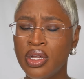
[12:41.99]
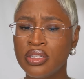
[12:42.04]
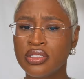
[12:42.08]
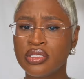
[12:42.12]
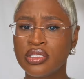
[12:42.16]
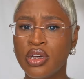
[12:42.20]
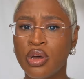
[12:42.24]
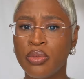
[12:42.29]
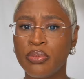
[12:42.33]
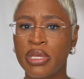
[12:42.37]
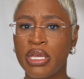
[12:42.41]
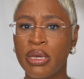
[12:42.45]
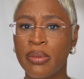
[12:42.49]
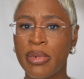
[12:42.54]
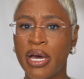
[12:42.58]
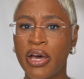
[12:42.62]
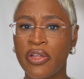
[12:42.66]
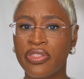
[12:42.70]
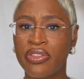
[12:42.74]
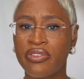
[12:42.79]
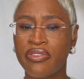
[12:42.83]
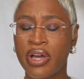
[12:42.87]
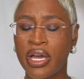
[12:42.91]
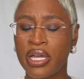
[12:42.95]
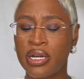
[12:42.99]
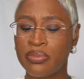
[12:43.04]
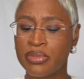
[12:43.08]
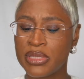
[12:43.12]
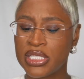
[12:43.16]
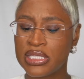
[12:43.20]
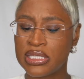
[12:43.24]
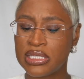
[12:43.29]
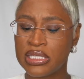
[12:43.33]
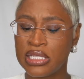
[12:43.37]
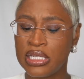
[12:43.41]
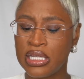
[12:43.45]
told me about the
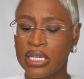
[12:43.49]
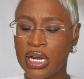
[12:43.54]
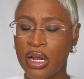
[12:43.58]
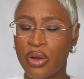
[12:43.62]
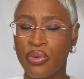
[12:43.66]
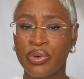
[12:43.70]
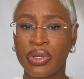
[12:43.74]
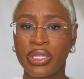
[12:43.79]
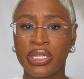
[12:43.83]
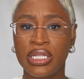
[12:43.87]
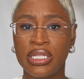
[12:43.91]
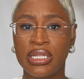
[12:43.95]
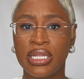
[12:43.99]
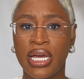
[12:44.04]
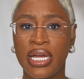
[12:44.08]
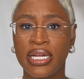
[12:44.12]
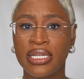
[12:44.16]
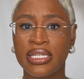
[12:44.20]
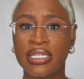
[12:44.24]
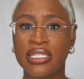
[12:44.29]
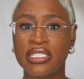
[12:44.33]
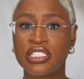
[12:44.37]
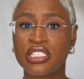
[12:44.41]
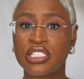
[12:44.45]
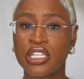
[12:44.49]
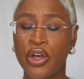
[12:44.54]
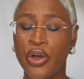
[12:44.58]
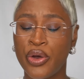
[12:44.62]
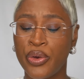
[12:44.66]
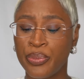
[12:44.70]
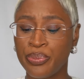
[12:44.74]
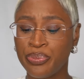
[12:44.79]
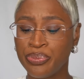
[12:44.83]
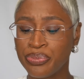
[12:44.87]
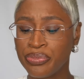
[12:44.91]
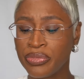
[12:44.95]
vitamin C, and I really like it.
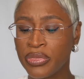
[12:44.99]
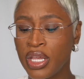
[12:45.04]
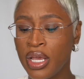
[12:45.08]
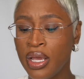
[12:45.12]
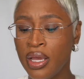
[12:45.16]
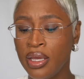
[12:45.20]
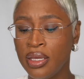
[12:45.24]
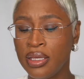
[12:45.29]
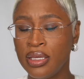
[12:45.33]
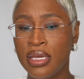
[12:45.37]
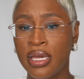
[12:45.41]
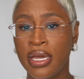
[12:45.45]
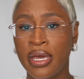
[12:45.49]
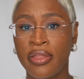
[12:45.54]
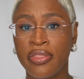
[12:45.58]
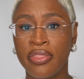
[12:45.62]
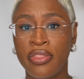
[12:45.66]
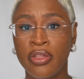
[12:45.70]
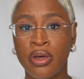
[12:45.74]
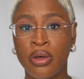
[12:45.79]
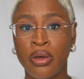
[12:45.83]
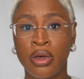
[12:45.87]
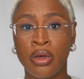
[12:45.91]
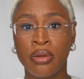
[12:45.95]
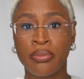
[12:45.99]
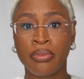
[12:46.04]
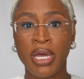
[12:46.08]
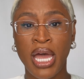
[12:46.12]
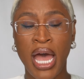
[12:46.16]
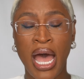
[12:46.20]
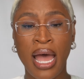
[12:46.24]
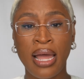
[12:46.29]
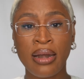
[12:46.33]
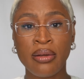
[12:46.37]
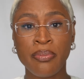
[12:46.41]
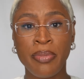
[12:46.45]
So yeah, the
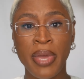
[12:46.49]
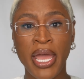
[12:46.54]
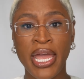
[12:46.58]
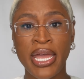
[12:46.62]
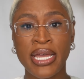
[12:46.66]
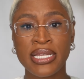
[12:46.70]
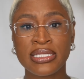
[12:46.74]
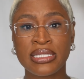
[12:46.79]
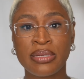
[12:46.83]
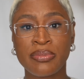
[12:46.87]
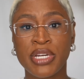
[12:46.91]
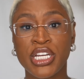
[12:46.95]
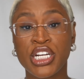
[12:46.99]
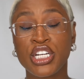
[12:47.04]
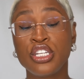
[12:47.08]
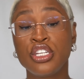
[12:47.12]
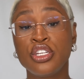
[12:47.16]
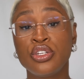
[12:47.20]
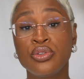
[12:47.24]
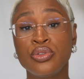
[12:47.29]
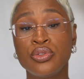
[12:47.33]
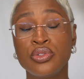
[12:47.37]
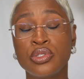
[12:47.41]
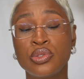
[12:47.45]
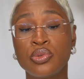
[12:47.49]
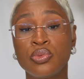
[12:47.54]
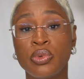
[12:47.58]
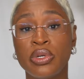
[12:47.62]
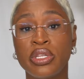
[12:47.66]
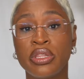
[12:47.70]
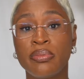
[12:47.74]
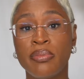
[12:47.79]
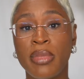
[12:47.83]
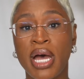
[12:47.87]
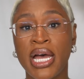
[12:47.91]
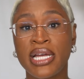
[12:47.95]
cotton pads I'm going to use
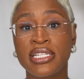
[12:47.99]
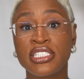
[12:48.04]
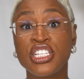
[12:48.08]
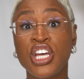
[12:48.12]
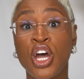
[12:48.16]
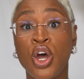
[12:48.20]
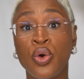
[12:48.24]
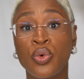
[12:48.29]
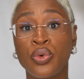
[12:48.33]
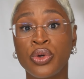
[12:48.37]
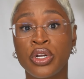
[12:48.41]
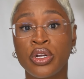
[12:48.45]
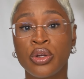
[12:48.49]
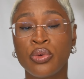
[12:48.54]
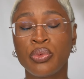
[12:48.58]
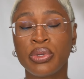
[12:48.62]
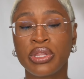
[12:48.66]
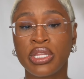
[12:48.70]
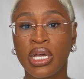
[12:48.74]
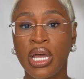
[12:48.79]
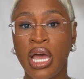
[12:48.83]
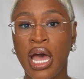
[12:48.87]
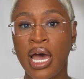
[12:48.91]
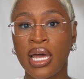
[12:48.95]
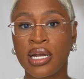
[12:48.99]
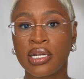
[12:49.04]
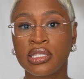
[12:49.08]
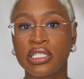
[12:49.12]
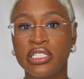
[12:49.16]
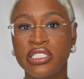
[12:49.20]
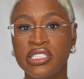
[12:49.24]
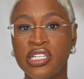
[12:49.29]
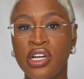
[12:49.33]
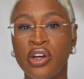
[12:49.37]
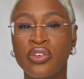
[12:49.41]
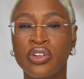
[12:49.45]
with my toner, with the
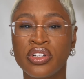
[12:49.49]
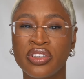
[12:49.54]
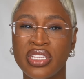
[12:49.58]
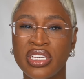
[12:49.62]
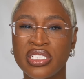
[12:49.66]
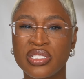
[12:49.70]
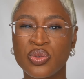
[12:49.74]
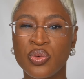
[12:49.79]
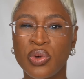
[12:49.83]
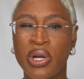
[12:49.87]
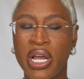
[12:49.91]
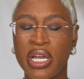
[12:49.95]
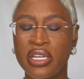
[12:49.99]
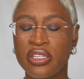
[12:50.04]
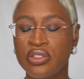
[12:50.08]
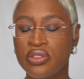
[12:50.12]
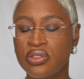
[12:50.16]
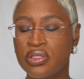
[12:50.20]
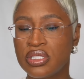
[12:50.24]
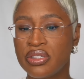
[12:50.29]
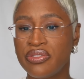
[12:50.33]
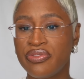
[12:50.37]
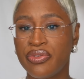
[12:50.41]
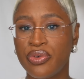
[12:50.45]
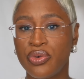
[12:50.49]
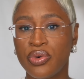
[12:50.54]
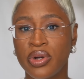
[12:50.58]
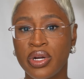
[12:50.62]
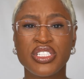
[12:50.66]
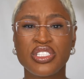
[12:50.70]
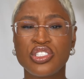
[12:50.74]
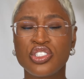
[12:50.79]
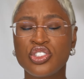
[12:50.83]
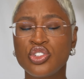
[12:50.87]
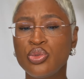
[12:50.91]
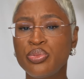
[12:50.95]
Caudalie toner. That's what I use it
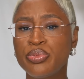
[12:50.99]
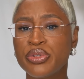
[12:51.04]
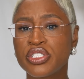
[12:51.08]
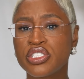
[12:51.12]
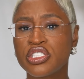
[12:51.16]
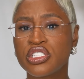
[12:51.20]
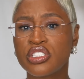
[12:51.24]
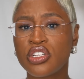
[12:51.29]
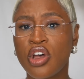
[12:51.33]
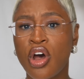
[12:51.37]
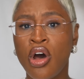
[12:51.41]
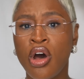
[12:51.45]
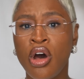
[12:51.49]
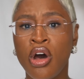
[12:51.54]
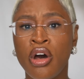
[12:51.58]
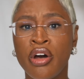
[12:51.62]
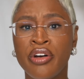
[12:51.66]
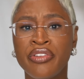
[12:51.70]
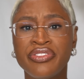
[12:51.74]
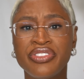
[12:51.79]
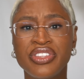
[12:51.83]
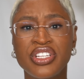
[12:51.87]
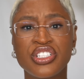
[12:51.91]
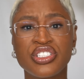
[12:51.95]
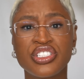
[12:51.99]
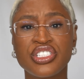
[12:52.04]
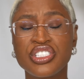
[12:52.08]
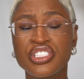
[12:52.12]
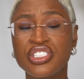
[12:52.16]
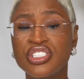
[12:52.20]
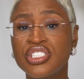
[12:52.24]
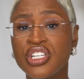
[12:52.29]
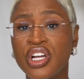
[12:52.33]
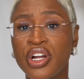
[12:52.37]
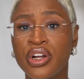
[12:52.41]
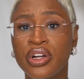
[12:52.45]
for. Super soft, they're
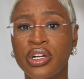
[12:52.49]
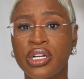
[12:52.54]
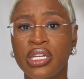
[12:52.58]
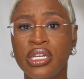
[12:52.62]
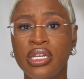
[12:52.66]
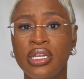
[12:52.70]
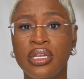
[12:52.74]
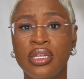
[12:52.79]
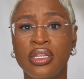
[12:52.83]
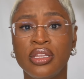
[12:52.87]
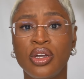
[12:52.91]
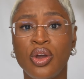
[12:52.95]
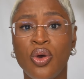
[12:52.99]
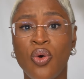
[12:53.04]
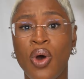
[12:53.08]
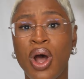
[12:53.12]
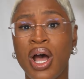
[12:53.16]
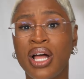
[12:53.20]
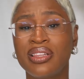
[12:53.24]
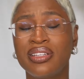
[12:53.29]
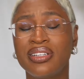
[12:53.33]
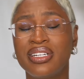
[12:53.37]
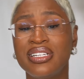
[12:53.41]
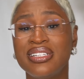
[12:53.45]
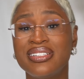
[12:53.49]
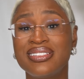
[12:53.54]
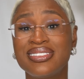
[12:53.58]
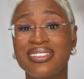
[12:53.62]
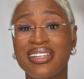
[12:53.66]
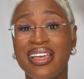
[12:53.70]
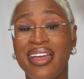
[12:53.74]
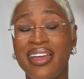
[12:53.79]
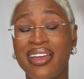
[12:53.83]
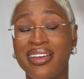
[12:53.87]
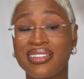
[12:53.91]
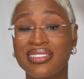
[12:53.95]
sturdy, the quality
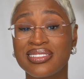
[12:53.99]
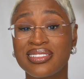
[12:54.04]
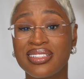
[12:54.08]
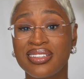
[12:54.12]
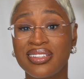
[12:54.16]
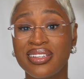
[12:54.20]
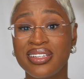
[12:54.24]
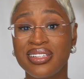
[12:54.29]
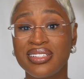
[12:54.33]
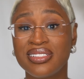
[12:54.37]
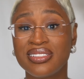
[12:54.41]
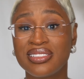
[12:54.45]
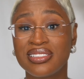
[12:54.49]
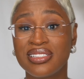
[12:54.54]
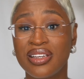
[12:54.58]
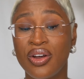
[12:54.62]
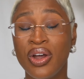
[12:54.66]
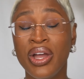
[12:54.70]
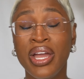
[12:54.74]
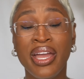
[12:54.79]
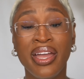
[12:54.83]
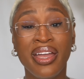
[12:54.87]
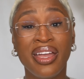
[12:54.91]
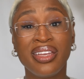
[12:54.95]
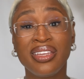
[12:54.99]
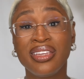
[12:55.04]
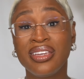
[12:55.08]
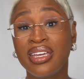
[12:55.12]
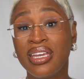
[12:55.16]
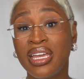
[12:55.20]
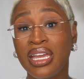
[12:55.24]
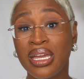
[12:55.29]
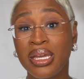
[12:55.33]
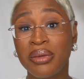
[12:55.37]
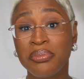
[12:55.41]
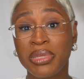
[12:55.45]
is excellent. So, and you
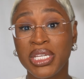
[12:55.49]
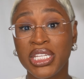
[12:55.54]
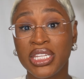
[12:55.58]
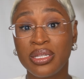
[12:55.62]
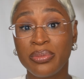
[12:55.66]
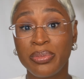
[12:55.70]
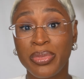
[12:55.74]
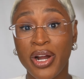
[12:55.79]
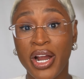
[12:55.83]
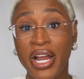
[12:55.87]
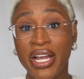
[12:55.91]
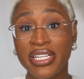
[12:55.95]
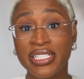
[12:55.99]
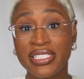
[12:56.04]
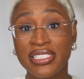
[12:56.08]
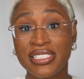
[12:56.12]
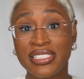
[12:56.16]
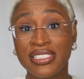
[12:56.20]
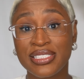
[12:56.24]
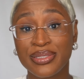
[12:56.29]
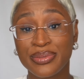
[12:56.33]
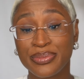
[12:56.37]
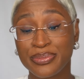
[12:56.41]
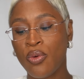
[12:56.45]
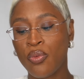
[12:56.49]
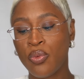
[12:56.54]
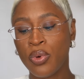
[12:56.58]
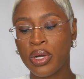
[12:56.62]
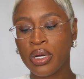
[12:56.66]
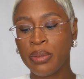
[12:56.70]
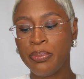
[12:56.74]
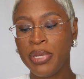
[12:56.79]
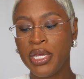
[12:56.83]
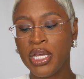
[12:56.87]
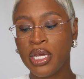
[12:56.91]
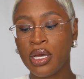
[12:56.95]
can't beat the price. I
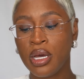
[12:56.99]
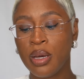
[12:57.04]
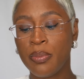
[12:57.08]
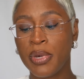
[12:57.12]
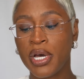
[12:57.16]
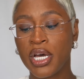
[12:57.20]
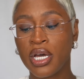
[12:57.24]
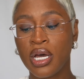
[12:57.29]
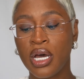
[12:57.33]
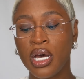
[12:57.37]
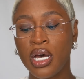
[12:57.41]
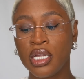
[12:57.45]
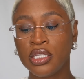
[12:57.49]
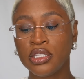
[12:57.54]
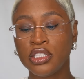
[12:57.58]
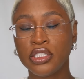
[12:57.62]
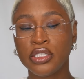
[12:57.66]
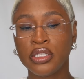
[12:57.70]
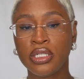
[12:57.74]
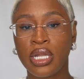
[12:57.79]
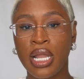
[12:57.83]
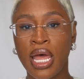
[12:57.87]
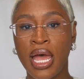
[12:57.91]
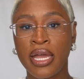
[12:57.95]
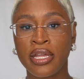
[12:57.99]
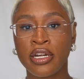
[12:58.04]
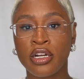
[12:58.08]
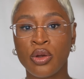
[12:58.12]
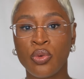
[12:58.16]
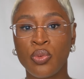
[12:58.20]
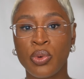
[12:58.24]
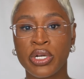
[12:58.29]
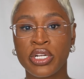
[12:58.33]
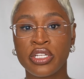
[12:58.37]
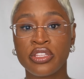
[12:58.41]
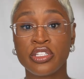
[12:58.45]
want to pick up a colored
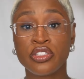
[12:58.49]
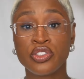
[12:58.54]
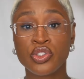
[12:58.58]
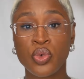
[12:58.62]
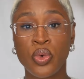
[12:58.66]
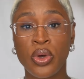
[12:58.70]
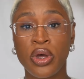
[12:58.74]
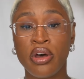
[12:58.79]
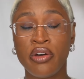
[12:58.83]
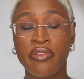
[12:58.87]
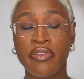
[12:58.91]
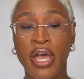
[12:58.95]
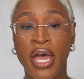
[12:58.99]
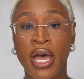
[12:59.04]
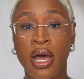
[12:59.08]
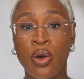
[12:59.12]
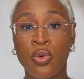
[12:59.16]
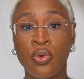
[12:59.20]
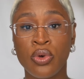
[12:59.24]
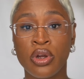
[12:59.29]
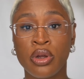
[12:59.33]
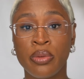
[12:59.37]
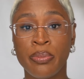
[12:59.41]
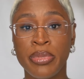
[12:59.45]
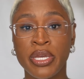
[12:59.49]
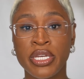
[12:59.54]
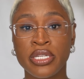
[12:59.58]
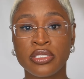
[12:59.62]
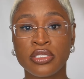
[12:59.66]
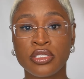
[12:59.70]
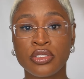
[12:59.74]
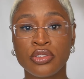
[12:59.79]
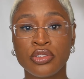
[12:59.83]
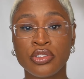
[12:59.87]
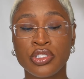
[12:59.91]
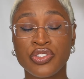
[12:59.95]
liner, one of the 12-hour
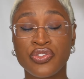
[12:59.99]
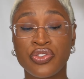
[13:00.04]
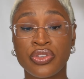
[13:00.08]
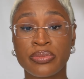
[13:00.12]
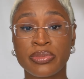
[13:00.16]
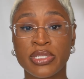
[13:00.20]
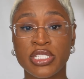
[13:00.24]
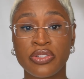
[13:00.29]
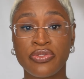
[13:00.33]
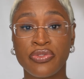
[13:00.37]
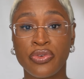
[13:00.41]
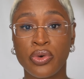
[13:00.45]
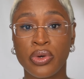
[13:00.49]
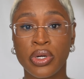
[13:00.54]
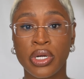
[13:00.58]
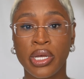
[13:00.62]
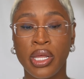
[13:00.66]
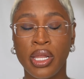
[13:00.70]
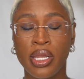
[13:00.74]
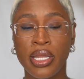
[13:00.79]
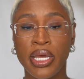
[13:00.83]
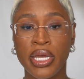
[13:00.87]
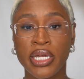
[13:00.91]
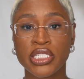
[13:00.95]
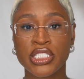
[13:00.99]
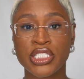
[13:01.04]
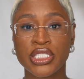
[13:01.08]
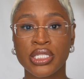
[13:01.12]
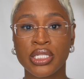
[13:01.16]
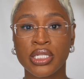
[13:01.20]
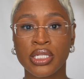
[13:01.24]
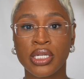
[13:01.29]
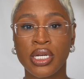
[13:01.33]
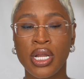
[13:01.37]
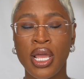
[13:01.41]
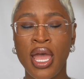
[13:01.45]
pencils from Sephora
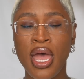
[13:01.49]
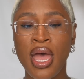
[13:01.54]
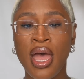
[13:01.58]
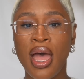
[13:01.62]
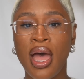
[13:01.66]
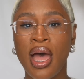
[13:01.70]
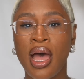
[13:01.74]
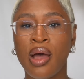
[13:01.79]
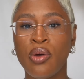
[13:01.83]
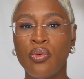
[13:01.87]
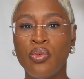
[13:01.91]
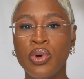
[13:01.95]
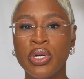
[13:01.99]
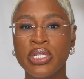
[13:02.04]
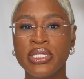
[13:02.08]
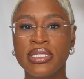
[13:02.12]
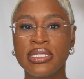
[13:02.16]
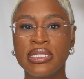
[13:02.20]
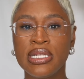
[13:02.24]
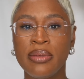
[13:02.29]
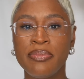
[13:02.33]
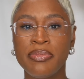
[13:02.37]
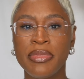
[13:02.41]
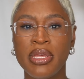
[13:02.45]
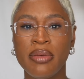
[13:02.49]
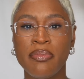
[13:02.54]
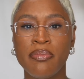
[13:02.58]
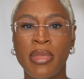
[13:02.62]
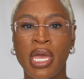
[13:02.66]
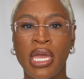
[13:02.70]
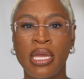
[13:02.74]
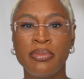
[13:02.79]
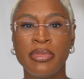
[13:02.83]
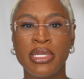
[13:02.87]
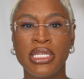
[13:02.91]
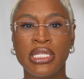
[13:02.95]
Collection. I want something
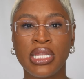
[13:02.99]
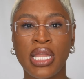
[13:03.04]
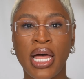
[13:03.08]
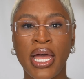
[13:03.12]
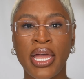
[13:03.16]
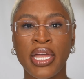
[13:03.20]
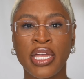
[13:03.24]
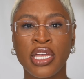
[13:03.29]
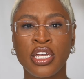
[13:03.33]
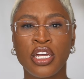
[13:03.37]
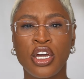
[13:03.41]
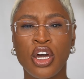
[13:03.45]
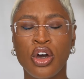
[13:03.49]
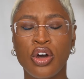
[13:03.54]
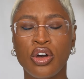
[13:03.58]
maybe like